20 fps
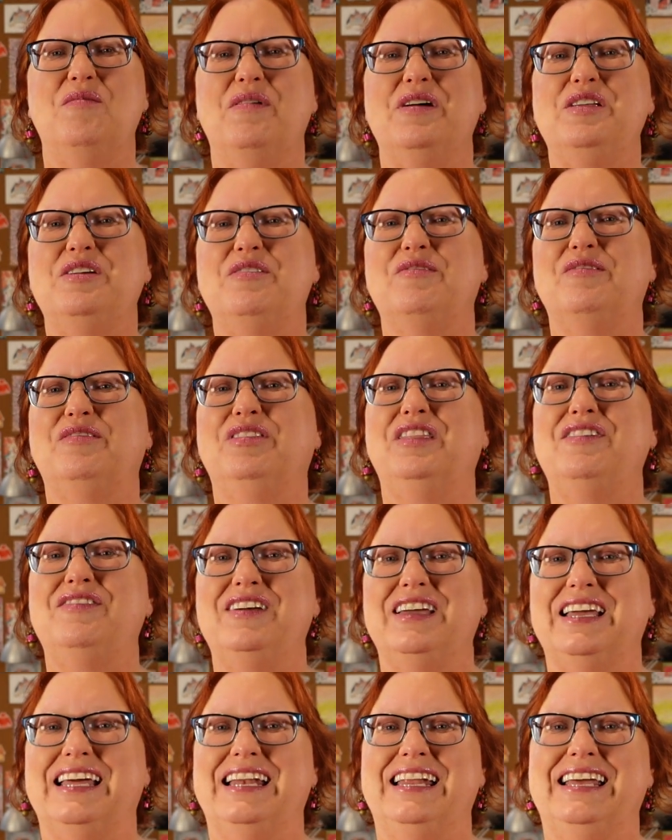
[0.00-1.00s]
when you're
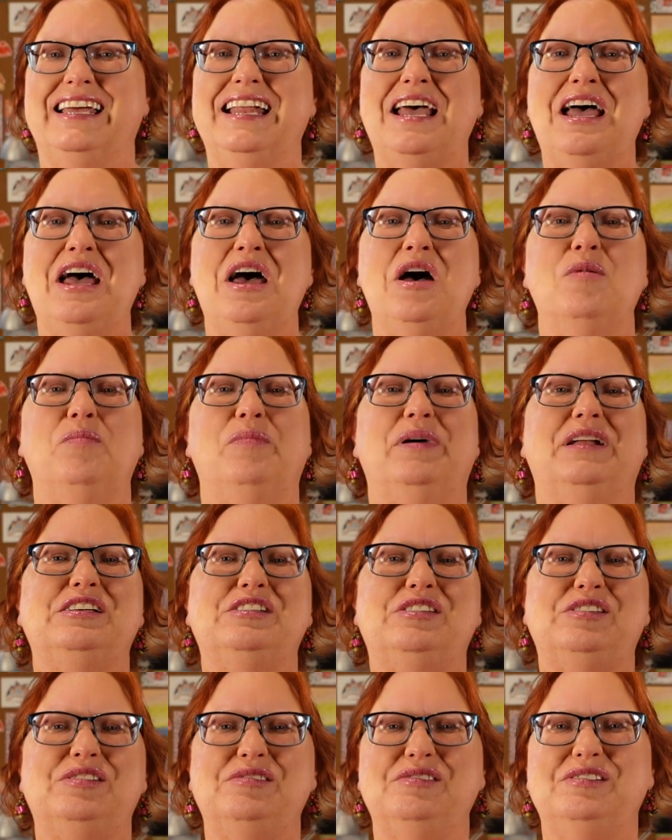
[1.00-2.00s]
living in it. But
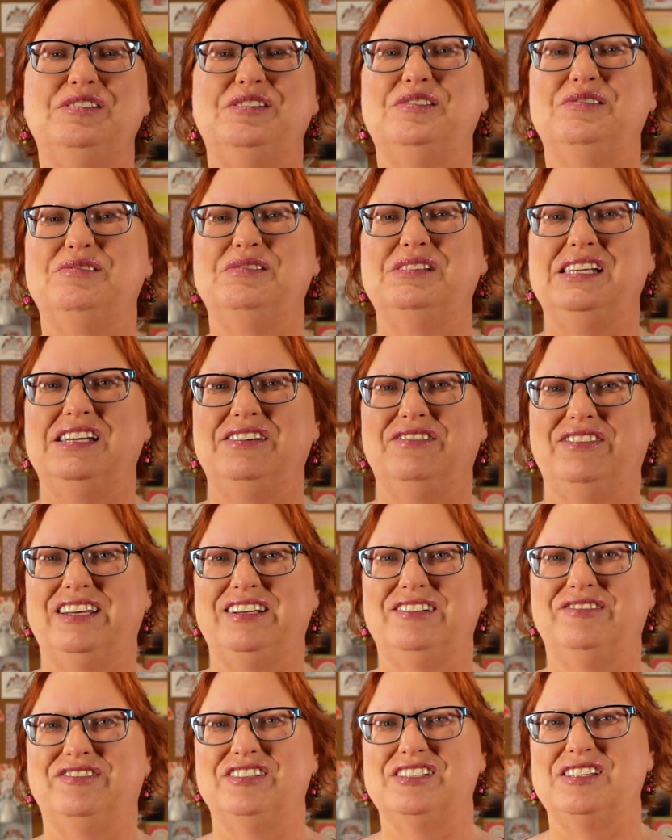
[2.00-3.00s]
as soon as you leave
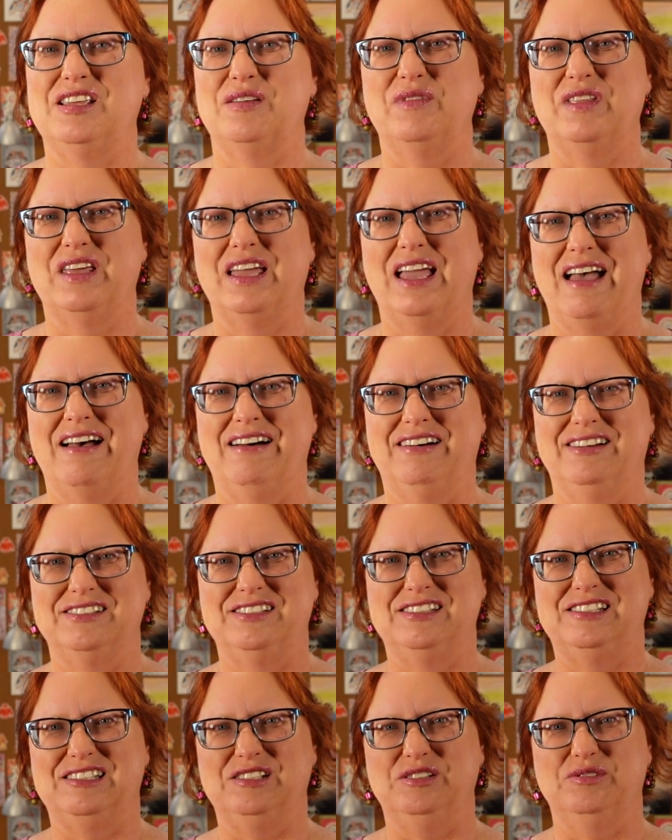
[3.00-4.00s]
it for something
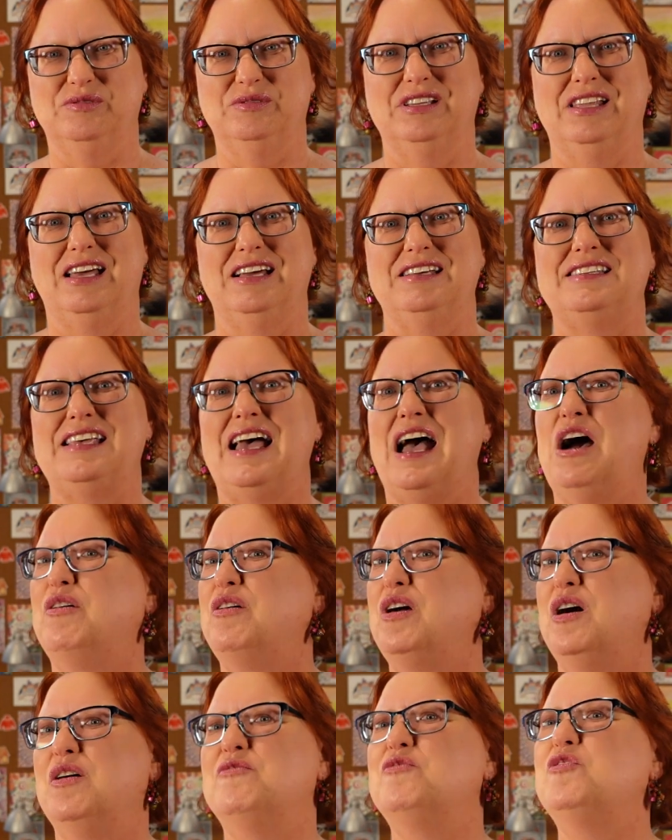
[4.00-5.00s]
else, you realize how
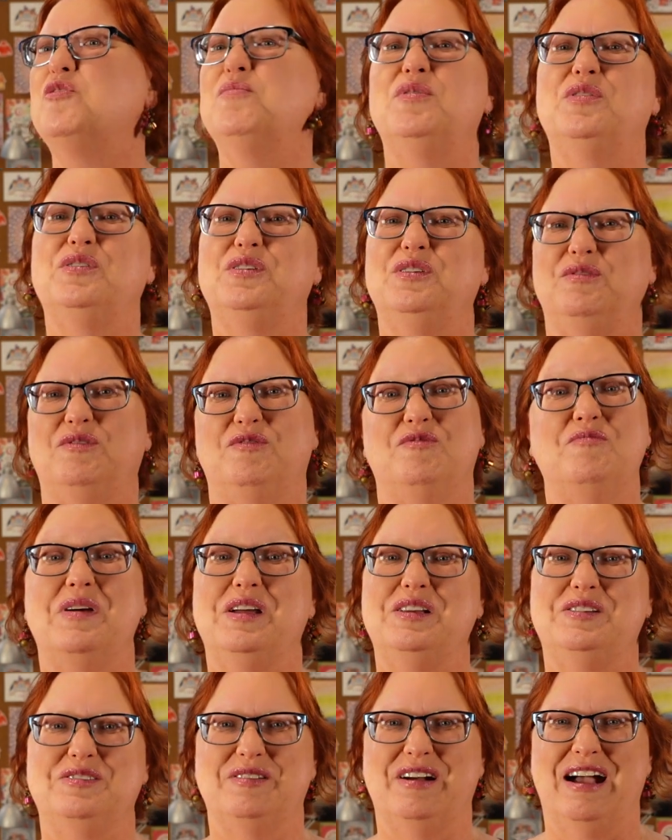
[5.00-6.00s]
comfortable you have
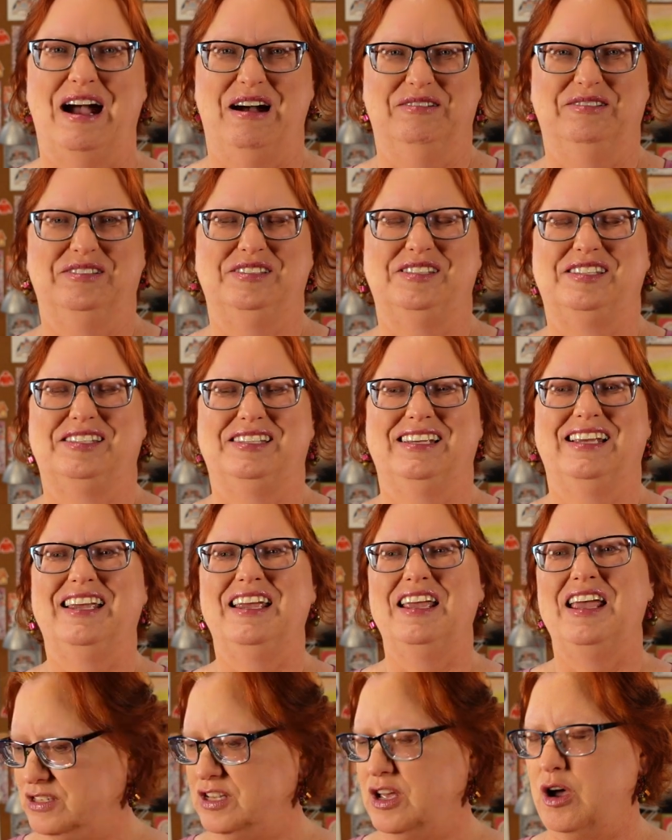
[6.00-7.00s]
made your house.
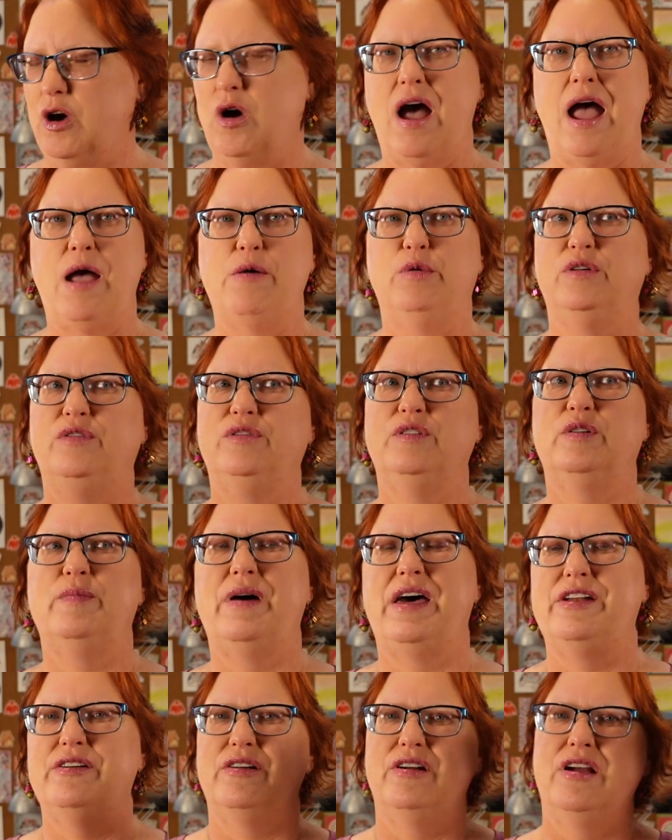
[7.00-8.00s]
So I will feel
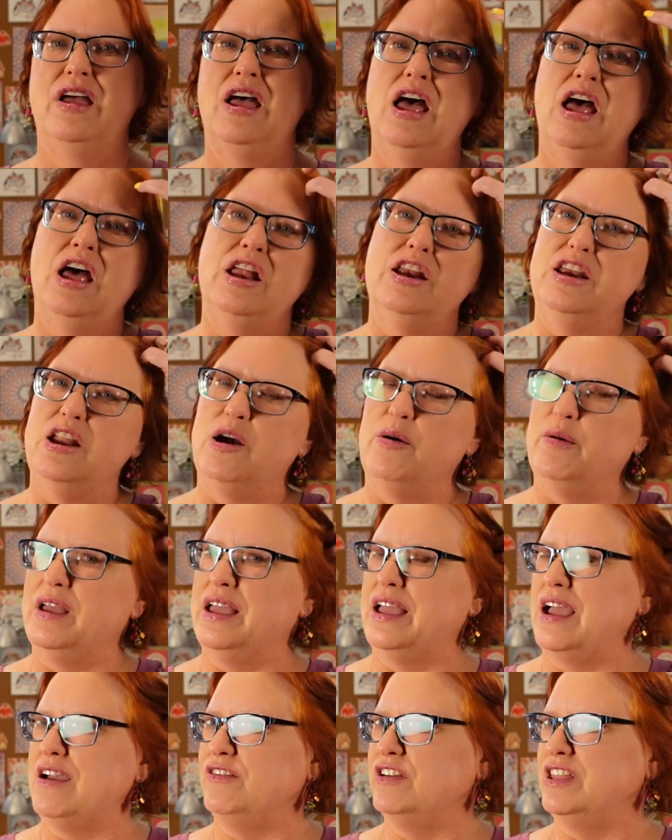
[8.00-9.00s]
better
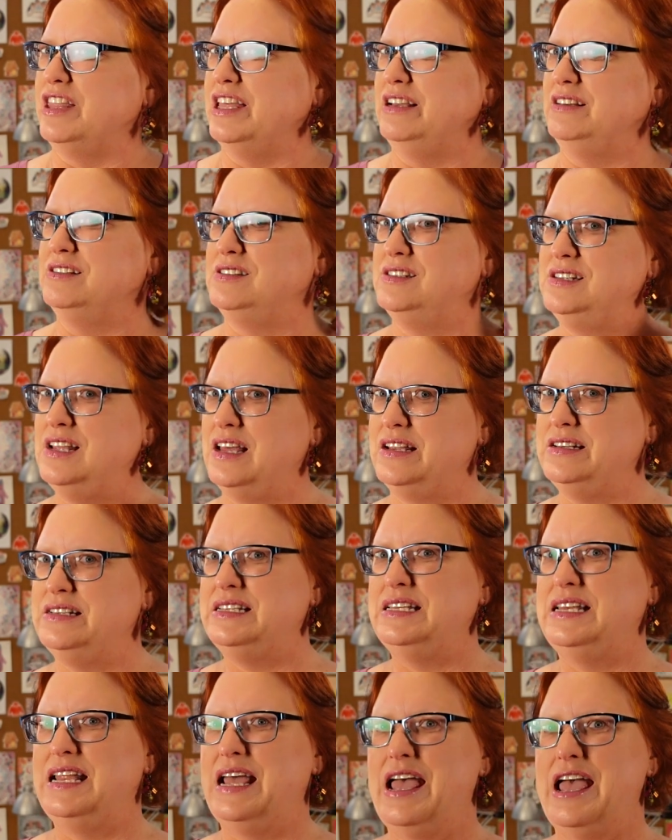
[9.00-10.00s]
knowing everything's done
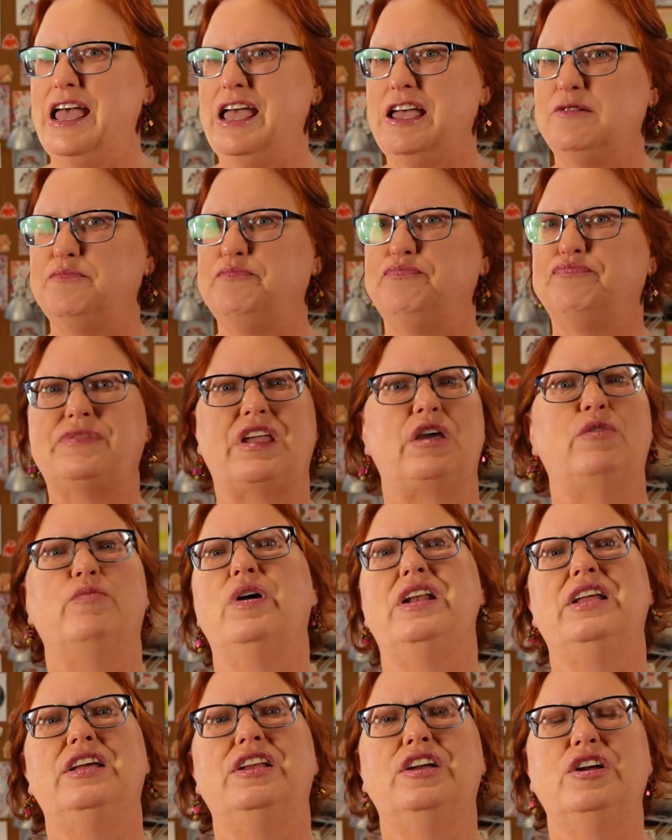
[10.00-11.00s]
today. I'm
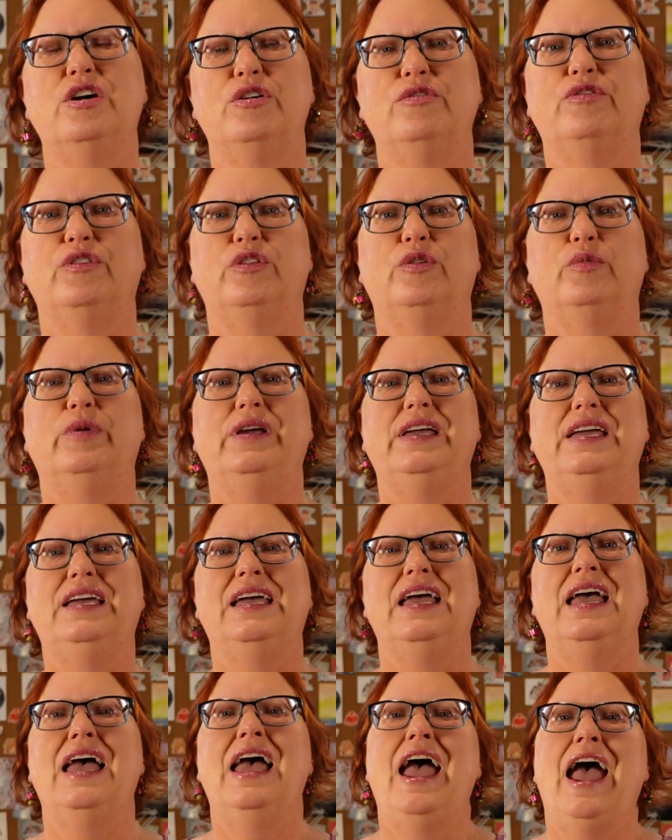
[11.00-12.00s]
ready to go for the
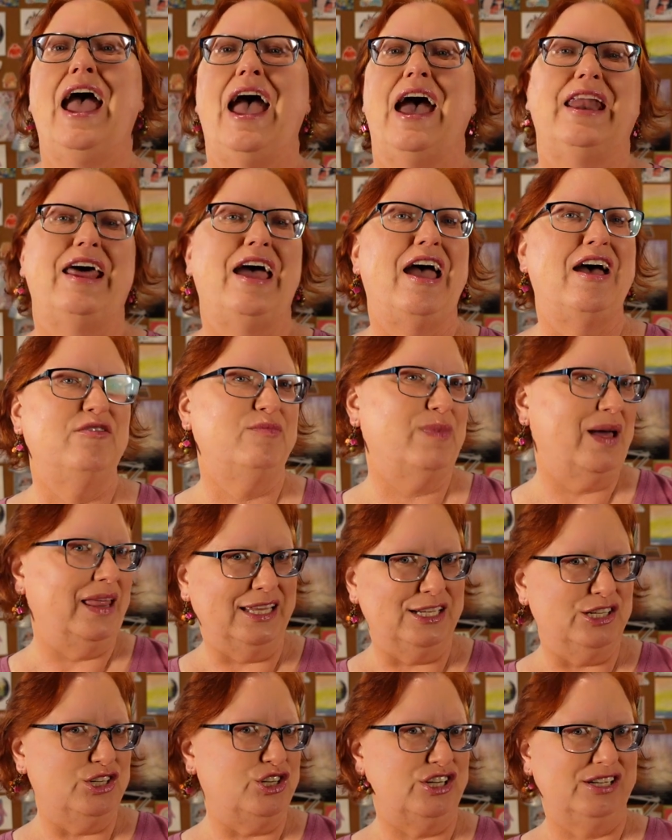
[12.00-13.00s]
week and I have my
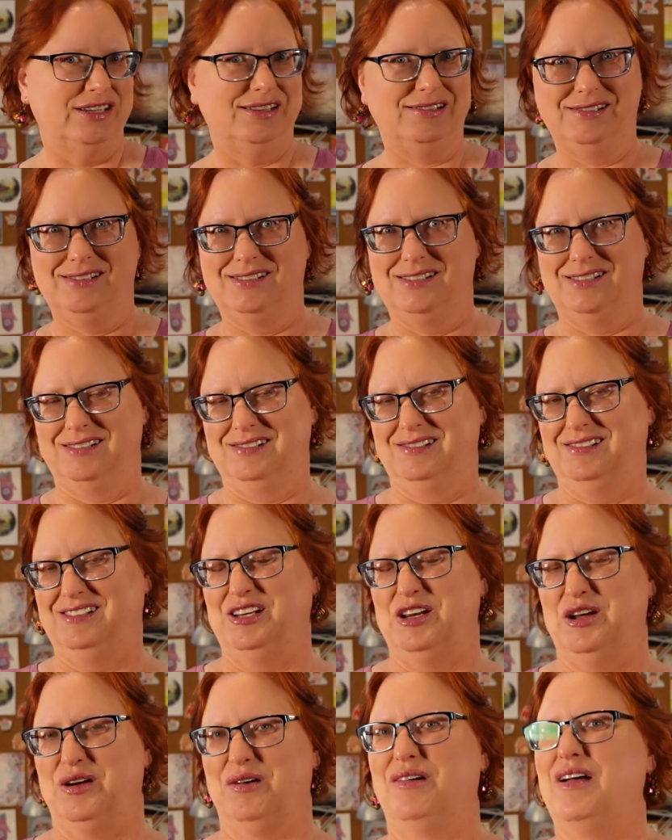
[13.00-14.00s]
lunches and
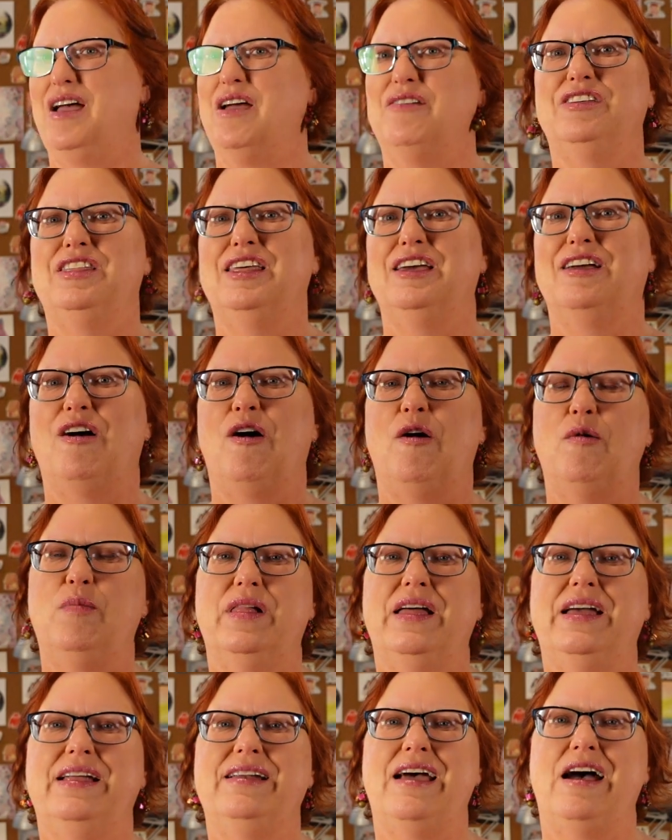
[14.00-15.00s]
you know everything all
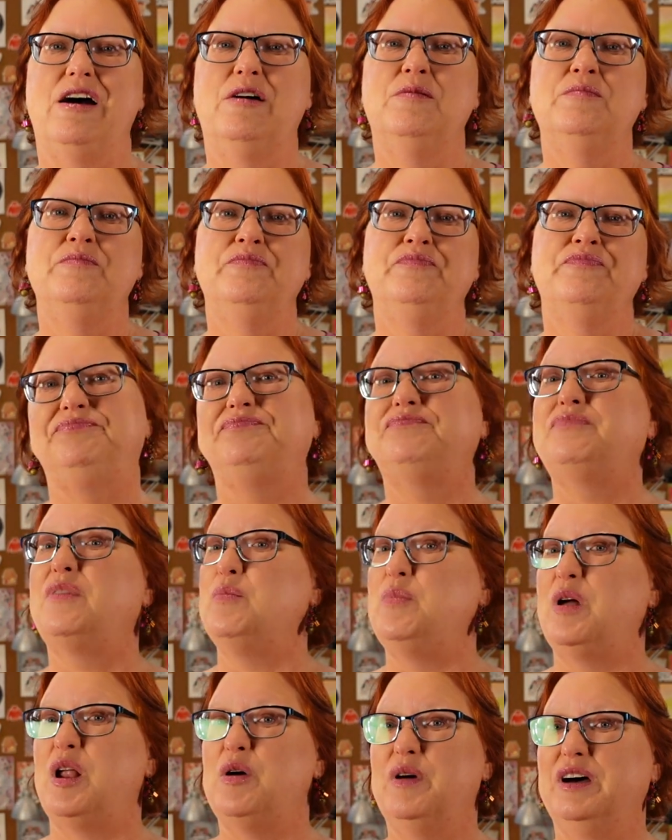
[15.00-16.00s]
planned out.
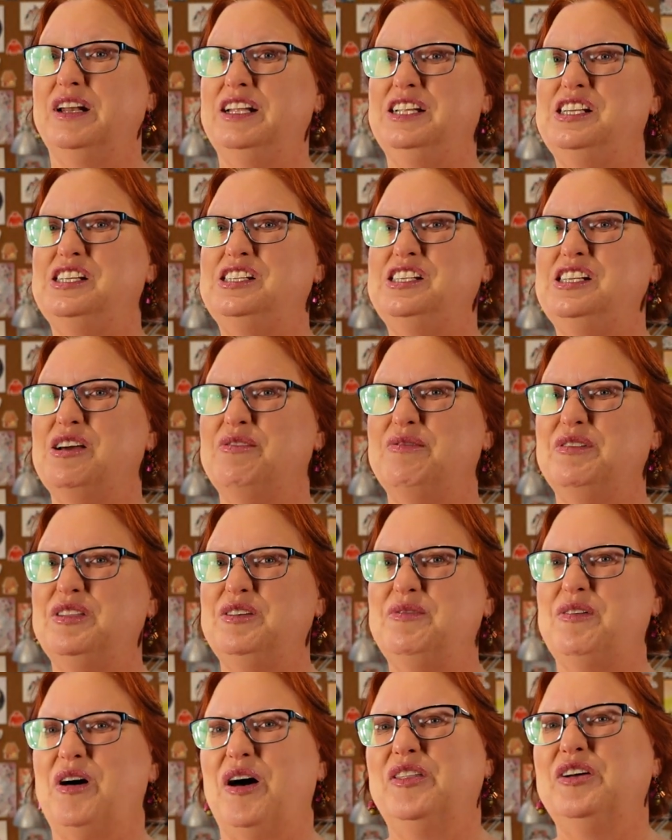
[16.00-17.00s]
But I wanted to share with
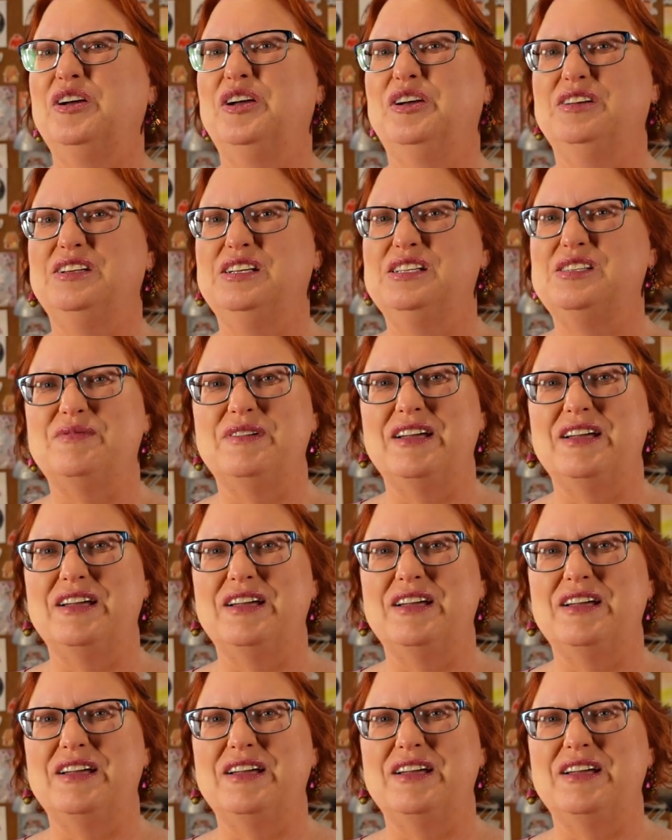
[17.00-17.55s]
you all the goodies